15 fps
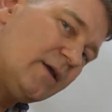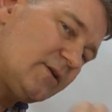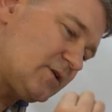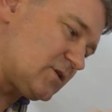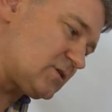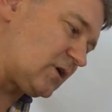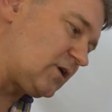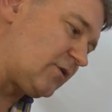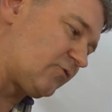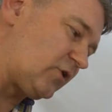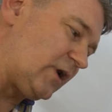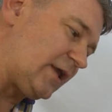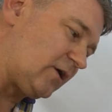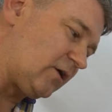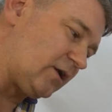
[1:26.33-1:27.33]
just so you've
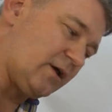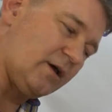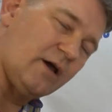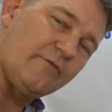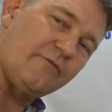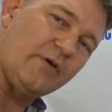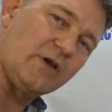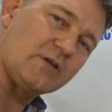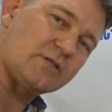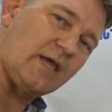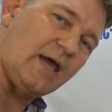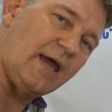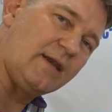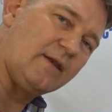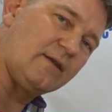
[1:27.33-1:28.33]
really got a, a
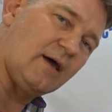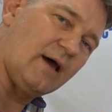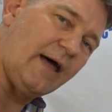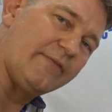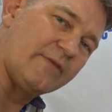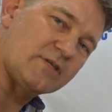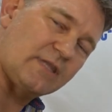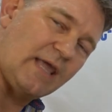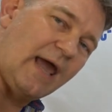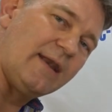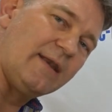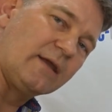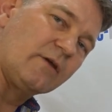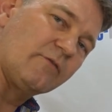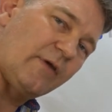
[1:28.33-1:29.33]
first-hand
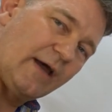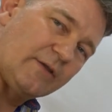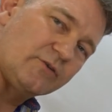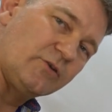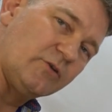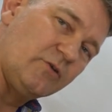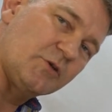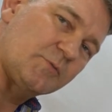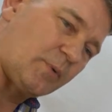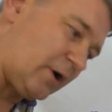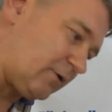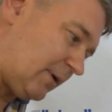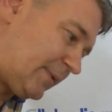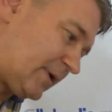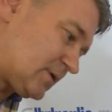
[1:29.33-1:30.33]
understanding of how to do this
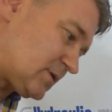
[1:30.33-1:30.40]
programming.